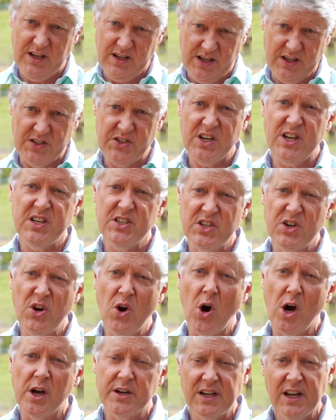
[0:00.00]
is
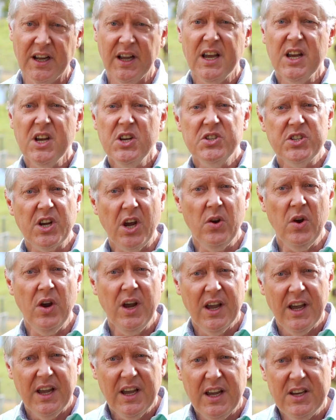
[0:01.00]
not. So
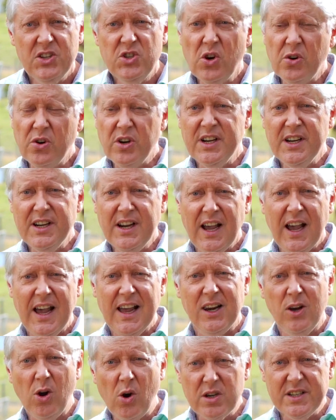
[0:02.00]
during
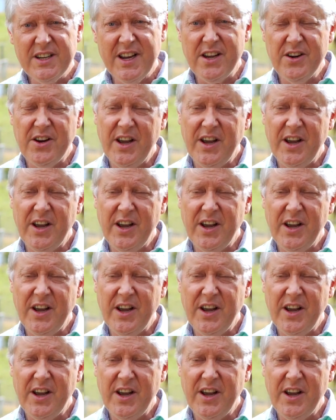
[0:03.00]
lockdown,